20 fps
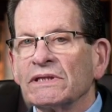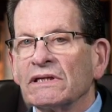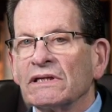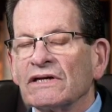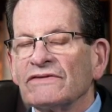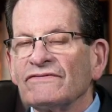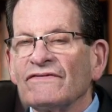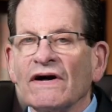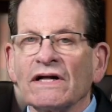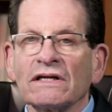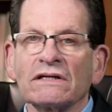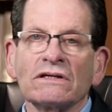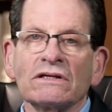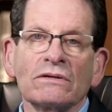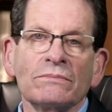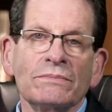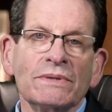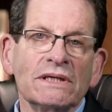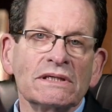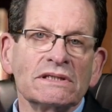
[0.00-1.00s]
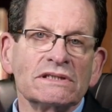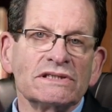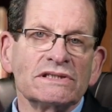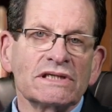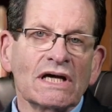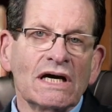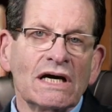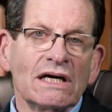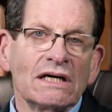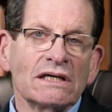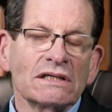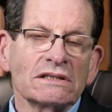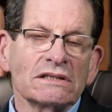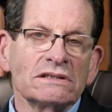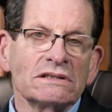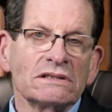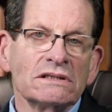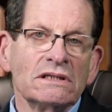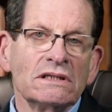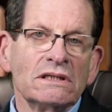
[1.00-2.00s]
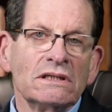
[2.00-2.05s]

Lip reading: less volatile than being in stocks,